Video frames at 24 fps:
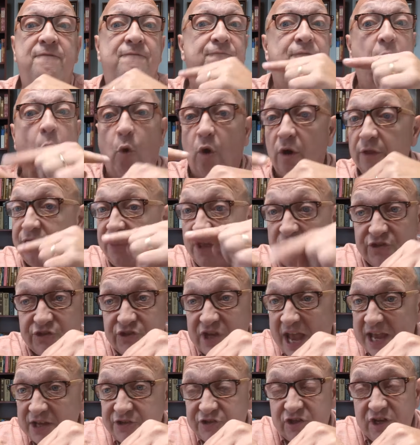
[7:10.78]
fourth
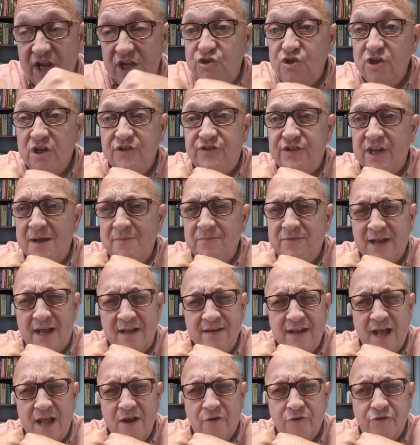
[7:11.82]
assassination attempt
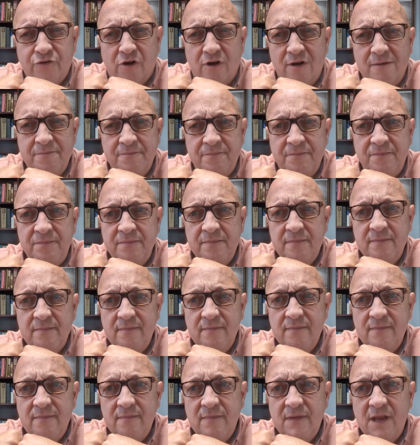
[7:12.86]
on Donald Trump?
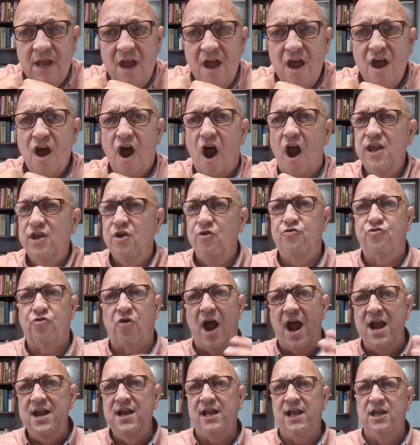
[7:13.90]
Are you
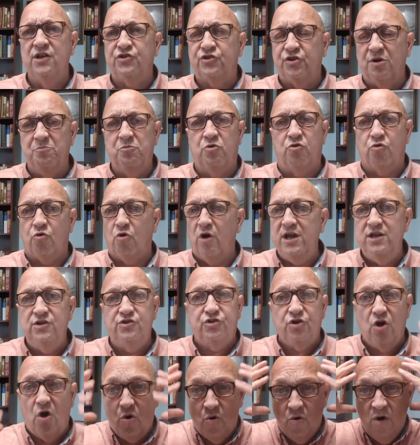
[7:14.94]
trying to get some
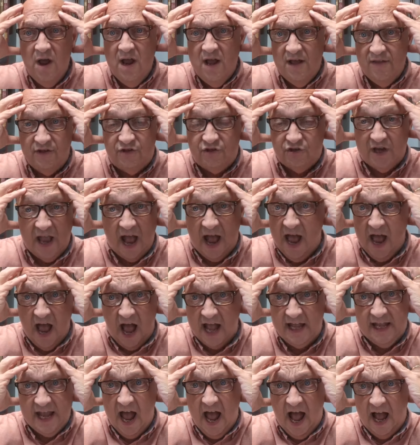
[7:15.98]
crazo that's,
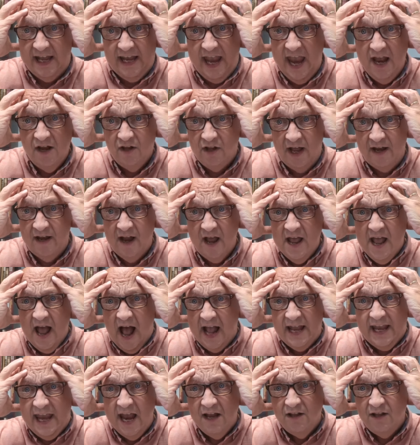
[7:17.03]
I can't
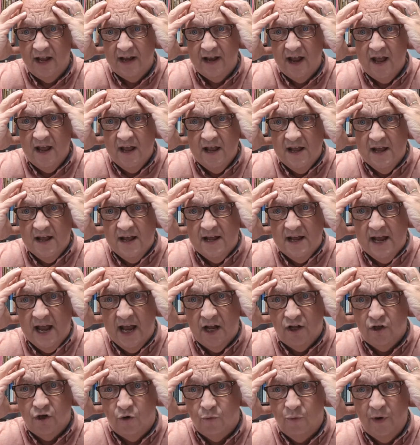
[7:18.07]
let
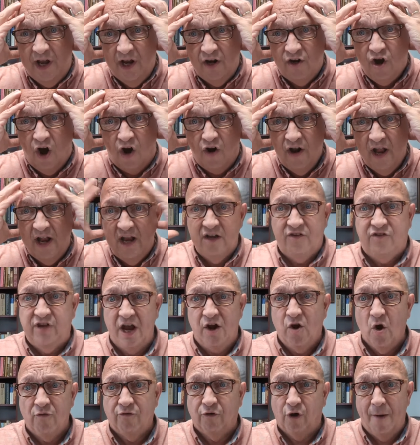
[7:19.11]
Hitler reincarnated
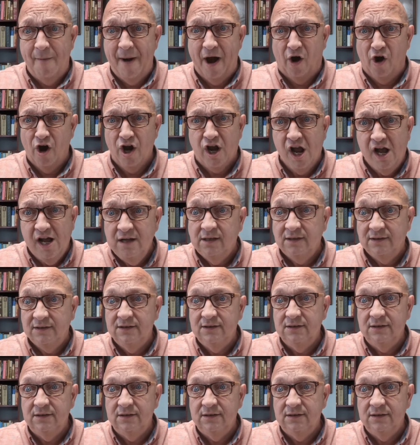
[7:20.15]
take over America?